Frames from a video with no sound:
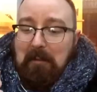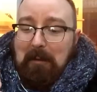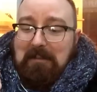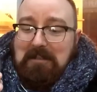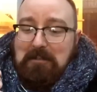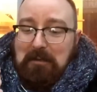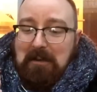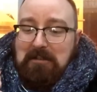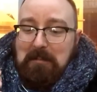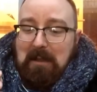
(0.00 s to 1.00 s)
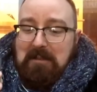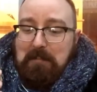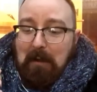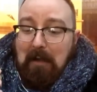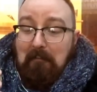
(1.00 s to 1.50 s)
wanted to try Germain's
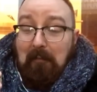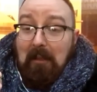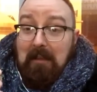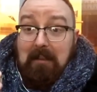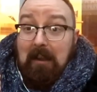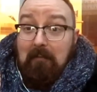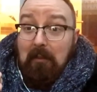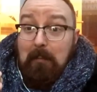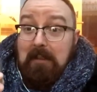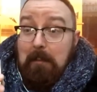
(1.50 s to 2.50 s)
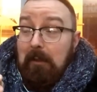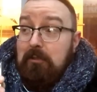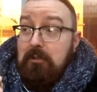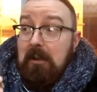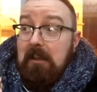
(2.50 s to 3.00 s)
brown flake. I've not been able to
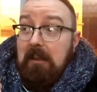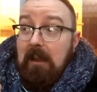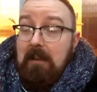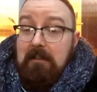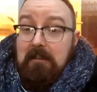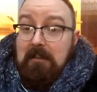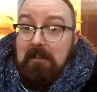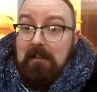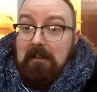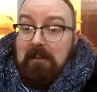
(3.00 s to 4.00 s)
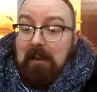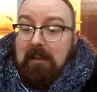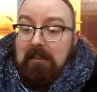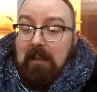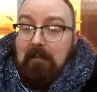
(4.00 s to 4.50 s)
try it yet. I
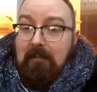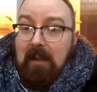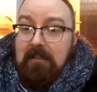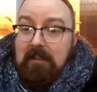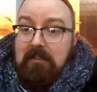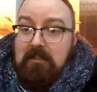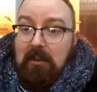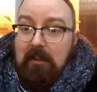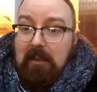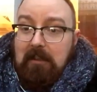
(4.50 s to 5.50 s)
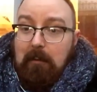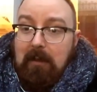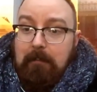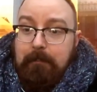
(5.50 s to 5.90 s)
can never find it in stock anywhere.